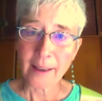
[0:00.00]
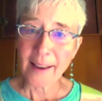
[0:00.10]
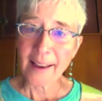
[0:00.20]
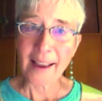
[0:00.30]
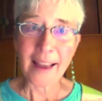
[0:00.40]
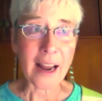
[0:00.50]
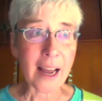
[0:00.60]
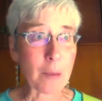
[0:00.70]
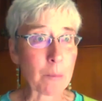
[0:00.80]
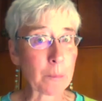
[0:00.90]
And
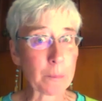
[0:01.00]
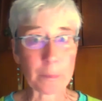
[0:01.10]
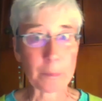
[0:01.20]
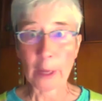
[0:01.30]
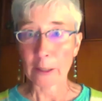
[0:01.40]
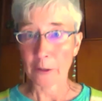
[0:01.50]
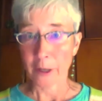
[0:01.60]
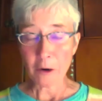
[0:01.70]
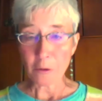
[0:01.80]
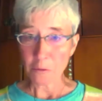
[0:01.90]
I'm like,
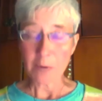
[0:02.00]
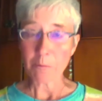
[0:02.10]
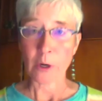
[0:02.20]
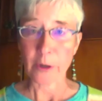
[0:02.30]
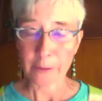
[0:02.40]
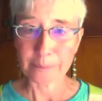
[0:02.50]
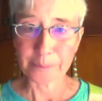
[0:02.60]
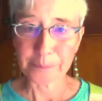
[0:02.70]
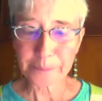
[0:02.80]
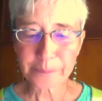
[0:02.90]
no, what murder?
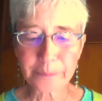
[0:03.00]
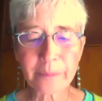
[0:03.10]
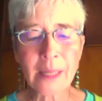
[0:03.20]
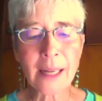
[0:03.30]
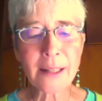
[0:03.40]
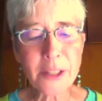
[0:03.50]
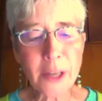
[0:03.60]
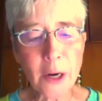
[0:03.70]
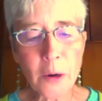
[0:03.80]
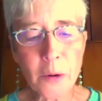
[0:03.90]
And
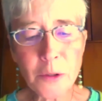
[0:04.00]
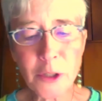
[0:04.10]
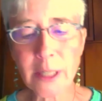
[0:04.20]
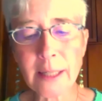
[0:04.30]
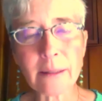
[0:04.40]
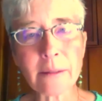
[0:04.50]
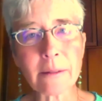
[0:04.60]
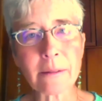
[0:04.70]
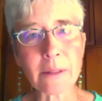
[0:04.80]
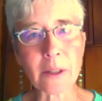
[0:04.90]
so she
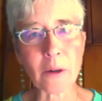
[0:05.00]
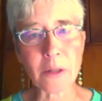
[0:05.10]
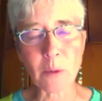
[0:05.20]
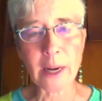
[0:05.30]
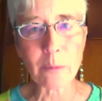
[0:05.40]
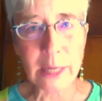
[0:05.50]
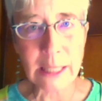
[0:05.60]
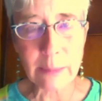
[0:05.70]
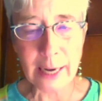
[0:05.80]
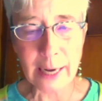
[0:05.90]
goes away and brings
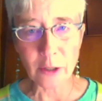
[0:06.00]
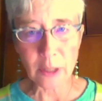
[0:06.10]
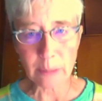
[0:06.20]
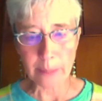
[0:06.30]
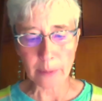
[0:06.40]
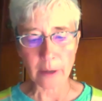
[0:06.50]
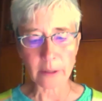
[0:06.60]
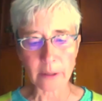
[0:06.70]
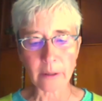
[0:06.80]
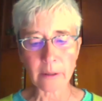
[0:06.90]
back a newspaper
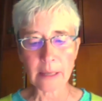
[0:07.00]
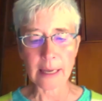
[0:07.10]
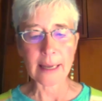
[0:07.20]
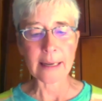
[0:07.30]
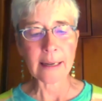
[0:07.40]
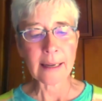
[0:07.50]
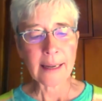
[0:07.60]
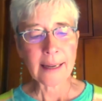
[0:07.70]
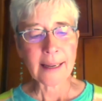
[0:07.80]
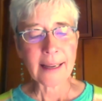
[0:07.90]
article, and
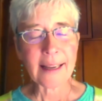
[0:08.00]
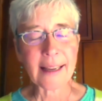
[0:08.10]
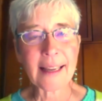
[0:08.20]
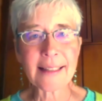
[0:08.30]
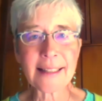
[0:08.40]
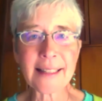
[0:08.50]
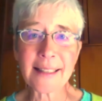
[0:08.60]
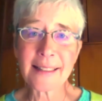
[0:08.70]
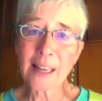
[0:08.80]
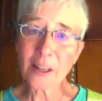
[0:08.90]
it
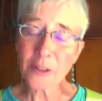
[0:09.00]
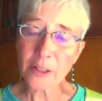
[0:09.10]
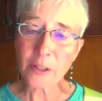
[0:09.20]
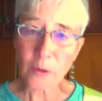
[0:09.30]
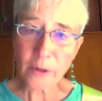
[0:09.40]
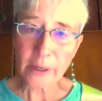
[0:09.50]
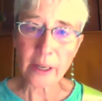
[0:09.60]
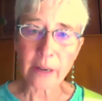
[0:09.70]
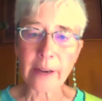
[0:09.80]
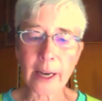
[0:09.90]
tells the story
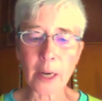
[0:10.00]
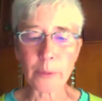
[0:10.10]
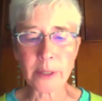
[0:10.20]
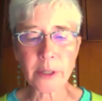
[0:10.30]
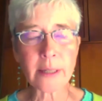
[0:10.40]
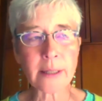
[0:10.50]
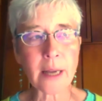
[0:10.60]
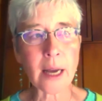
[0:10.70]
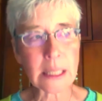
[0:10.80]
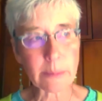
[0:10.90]
of how Bridget's
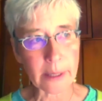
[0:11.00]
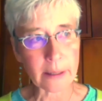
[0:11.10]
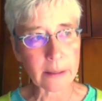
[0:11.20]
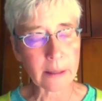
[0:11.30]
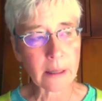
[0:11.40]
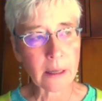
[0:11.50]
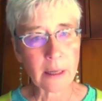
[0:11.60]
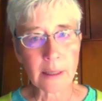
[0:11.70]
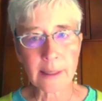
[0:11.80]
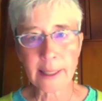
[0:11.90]
husband
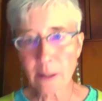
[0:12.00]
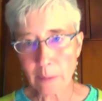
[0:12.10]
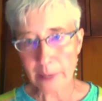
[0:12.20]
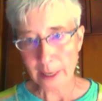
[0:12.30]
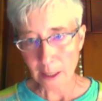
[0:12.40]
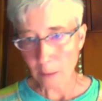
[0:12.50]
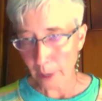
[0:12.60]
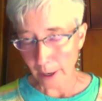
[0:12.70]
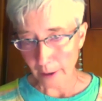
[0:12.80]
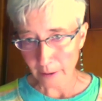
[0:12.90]
killed a man in a
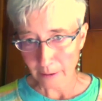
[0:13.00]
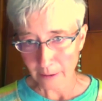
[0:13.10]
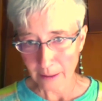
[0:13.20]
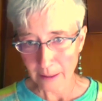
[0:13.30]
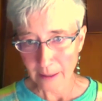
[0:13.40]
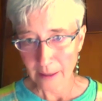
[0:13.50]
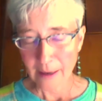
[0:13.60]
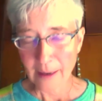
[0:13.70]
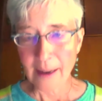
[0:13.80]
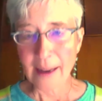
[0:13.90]
bar
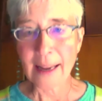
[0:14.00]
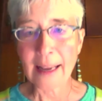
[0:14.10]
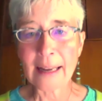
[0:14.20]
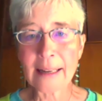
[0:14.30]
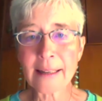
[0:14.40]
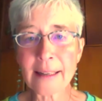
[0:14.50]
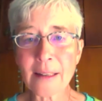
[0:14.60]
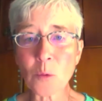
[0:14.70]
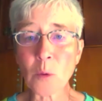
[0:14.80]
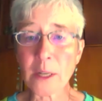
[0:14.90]
and went to